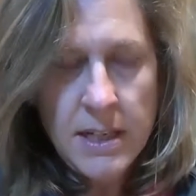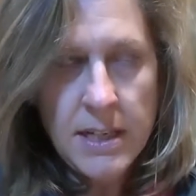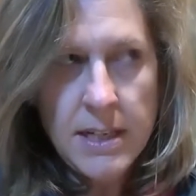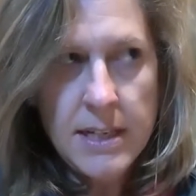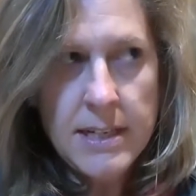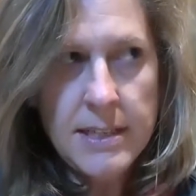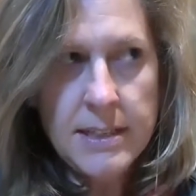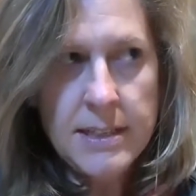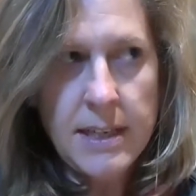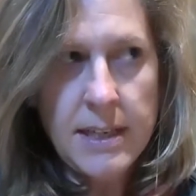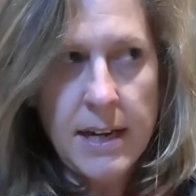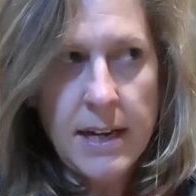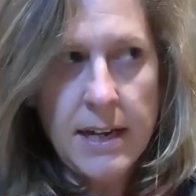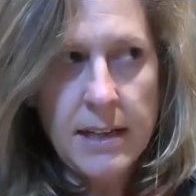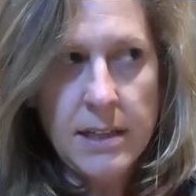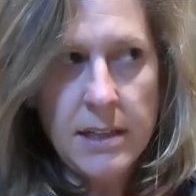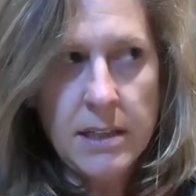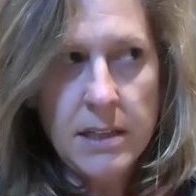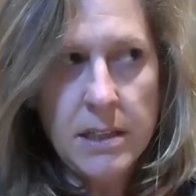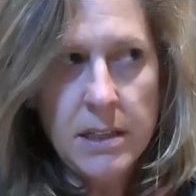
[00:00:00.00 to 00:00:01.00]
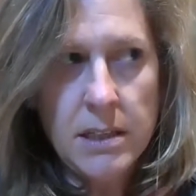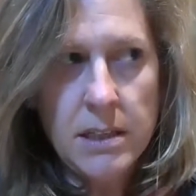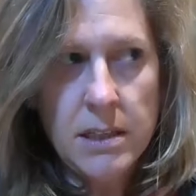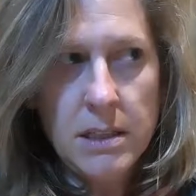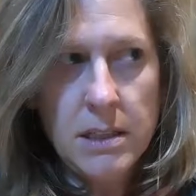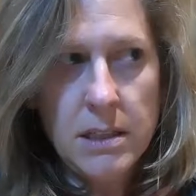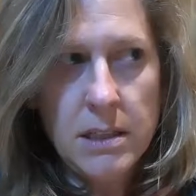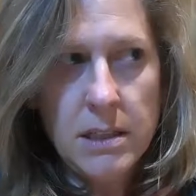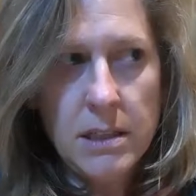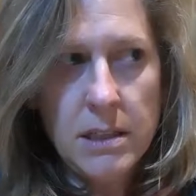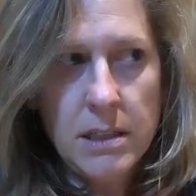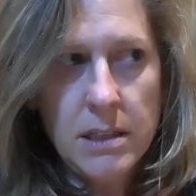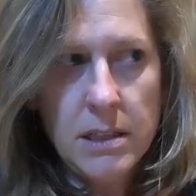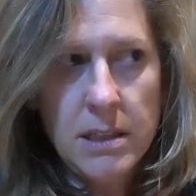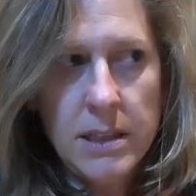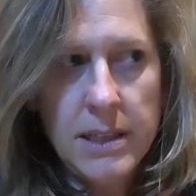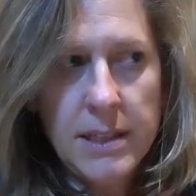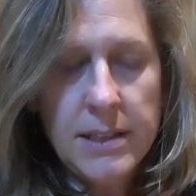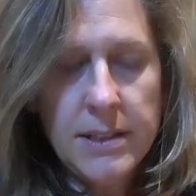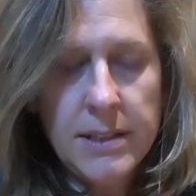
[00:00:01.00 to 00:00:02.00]
Is that
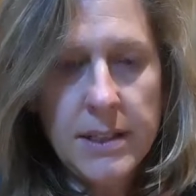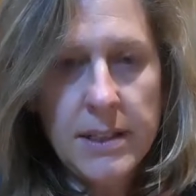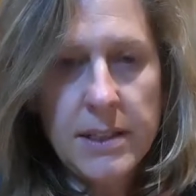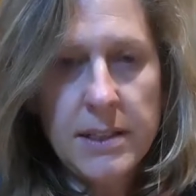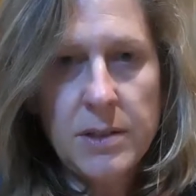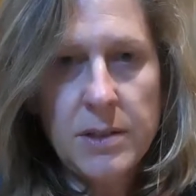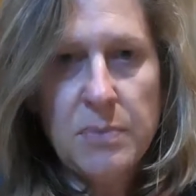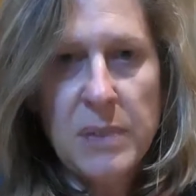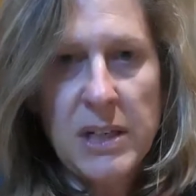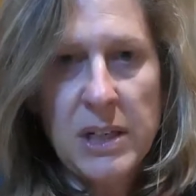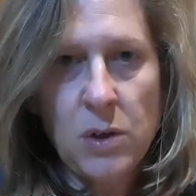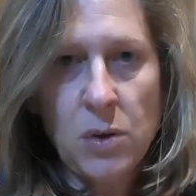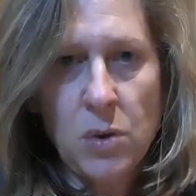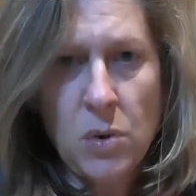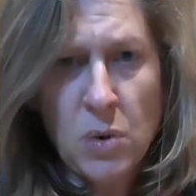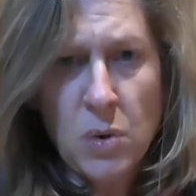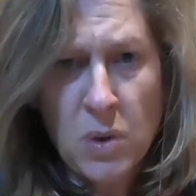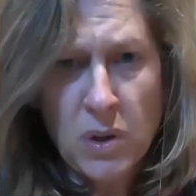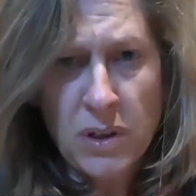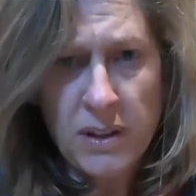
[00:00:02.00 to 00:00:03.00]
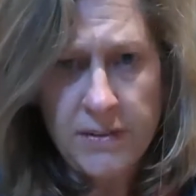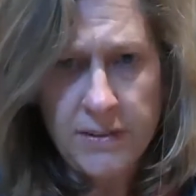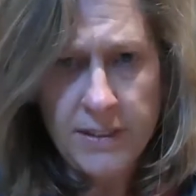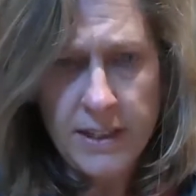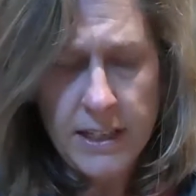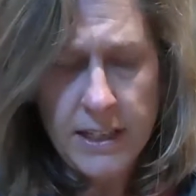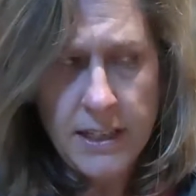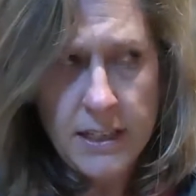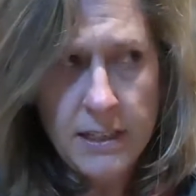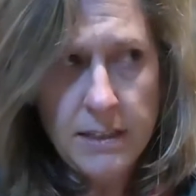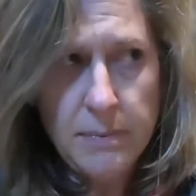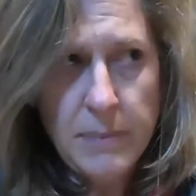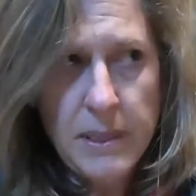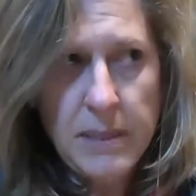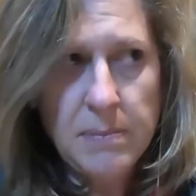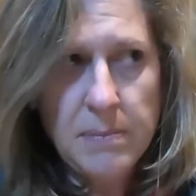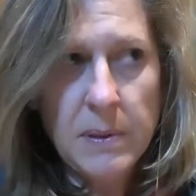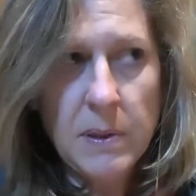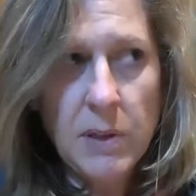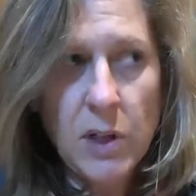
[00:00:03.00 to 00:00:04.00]
this has been horrifying.
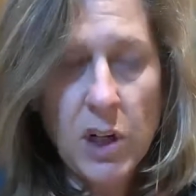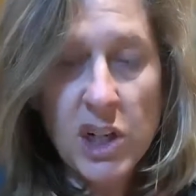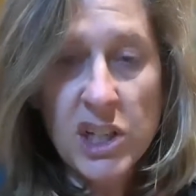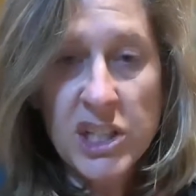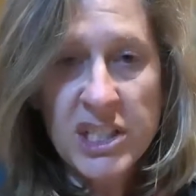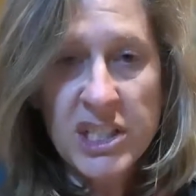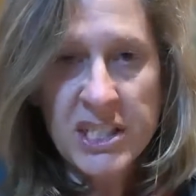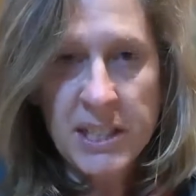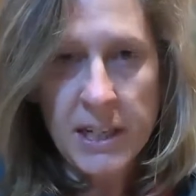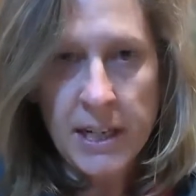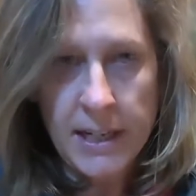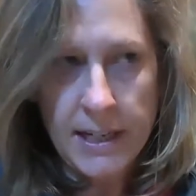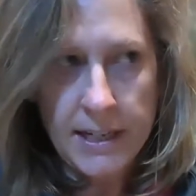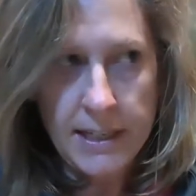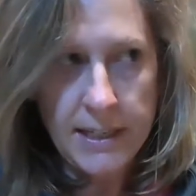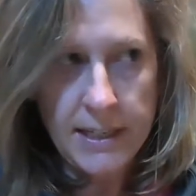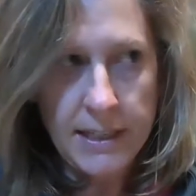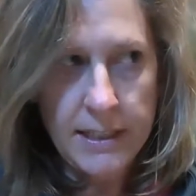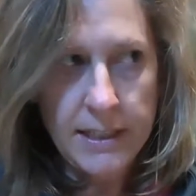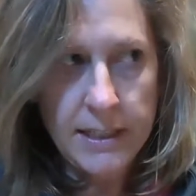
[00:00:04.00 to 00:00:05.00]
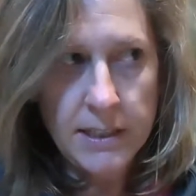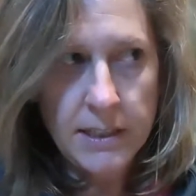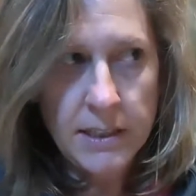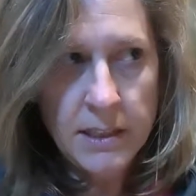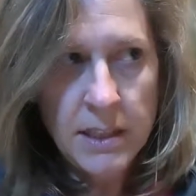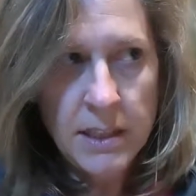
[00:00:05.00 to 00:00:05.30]
People are dying,